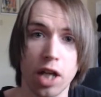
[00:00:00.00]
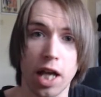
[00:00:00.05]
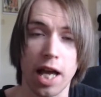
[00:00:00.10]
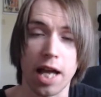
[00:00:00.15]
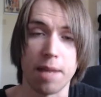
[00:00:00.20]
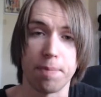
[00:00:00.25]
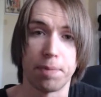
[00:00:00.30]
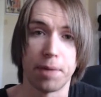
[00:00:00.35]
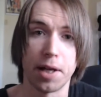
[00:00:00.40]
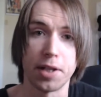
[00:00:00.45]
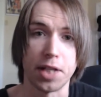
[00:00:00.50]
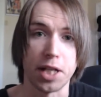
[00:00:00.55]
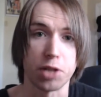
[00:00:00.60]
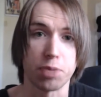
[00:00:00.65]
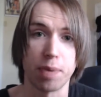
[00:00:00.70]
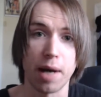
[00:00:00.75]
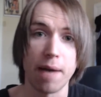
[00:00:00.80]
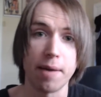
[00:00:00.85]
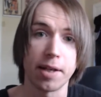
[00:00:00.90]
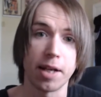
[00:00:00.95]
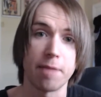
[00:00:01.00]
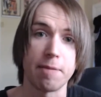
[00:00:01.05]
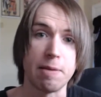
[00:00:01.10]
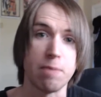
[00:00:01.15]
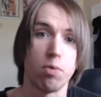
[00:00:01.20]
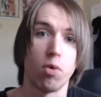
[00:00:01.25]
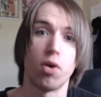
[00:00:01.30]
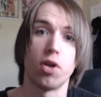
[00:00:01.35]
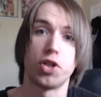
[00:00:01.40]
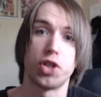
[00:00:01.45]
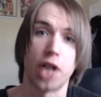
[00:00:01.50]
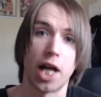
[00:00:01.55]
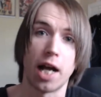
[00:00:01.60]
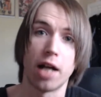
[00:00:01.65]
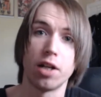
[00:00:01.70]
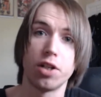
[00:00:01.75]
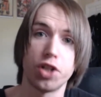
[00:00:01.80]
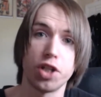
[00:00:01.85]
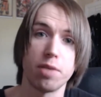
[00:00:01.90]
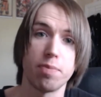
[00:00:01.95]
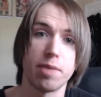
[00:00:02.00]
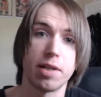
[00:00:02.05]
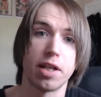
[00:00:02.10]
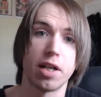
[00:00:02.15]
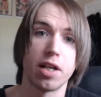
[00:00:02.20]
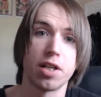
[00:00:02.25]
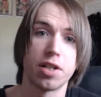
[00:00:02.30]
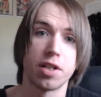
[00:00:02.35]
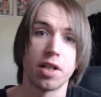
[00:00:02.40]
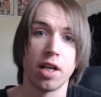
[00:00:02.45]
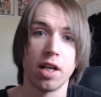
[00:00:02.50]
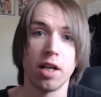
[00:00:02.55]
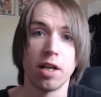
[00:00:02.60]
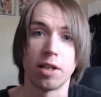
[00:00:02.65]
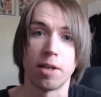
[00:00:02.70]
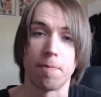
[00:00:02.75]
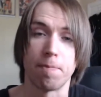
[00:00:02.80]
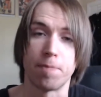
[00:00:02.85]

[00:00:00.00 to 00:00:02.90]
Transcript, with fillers: And but it's probably gonna be more challenging because the,